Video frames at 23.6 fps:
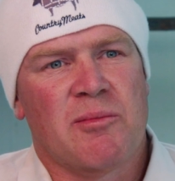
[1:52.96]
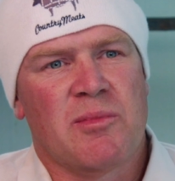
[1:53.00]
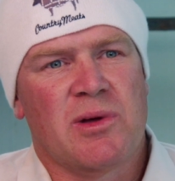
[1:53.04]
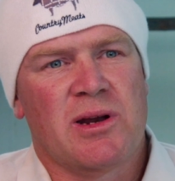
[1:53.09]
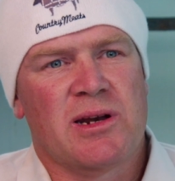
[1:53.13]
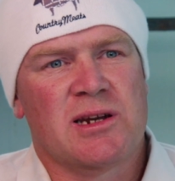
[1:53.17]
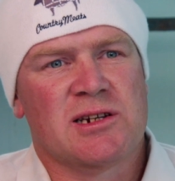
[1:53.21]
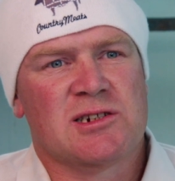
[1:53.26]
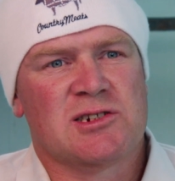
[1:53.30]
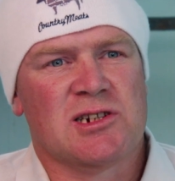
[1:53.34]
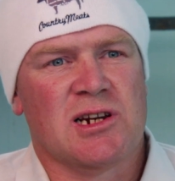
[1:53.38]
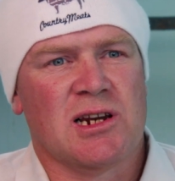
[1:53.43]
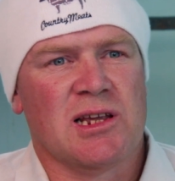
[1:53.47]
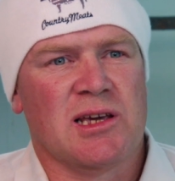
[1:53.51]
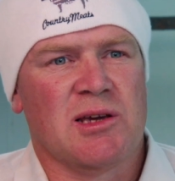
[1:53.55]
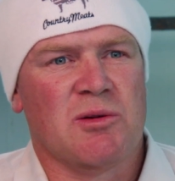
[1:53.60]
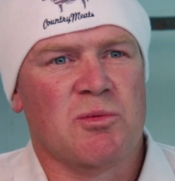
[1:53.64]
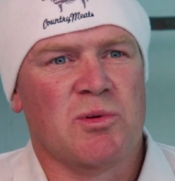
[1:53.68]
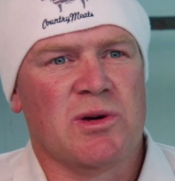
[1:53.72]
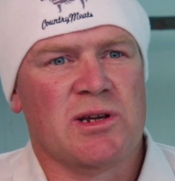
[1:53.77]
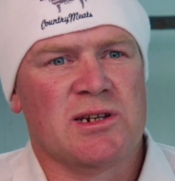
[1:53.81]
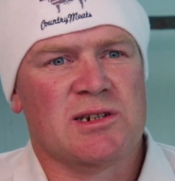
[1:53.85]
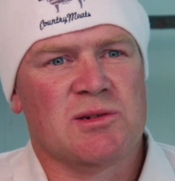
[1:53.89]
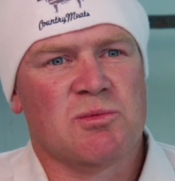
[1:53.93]
Initially
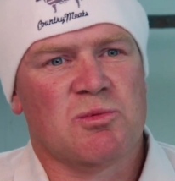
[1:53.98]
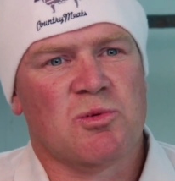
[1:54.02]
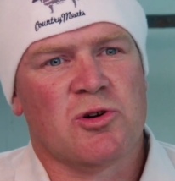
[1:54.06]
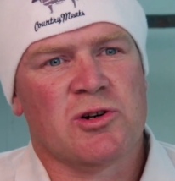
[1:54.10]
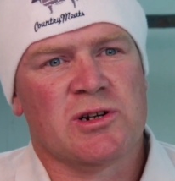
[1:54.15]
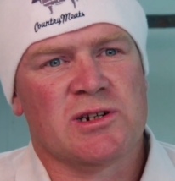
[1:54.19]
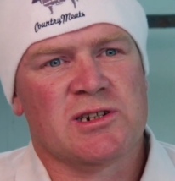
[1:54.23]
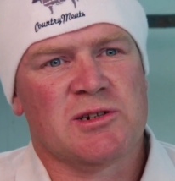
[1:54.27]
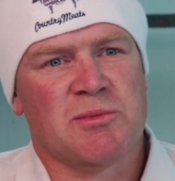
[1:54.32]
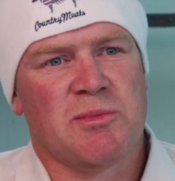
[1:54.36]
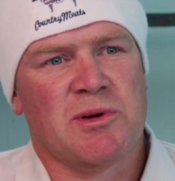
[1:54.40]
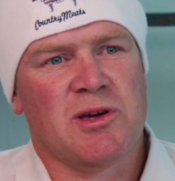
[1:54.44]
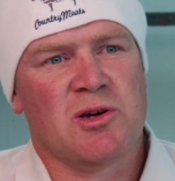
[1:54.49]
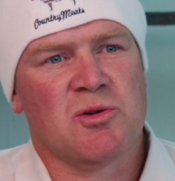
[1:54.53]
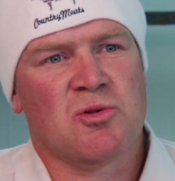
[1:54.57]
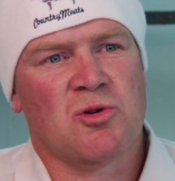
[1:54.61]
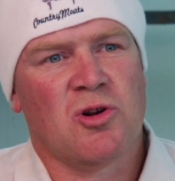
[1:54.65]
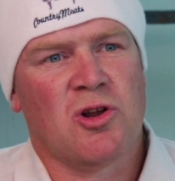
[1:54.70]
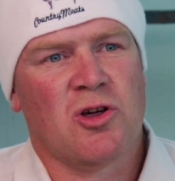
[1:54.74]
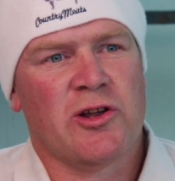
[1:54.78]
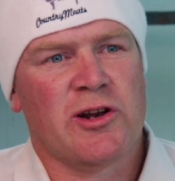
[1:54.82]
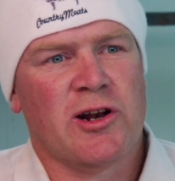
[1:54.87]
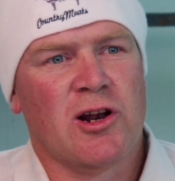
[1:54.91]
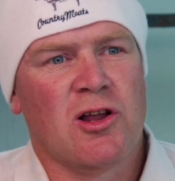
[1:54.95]
we wanted to be
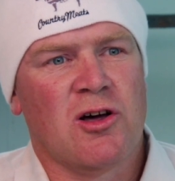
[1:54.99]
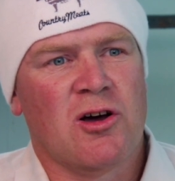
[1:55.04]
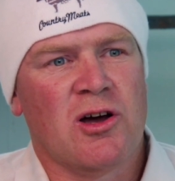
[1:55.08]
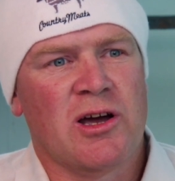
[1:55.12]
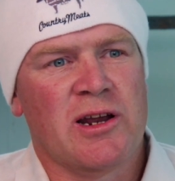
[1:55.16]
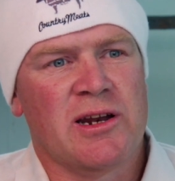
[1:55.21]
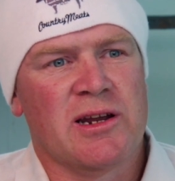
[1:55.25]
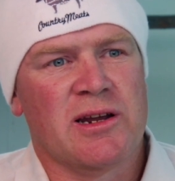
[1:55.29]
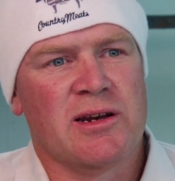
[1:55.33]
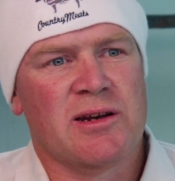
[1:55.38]
all online,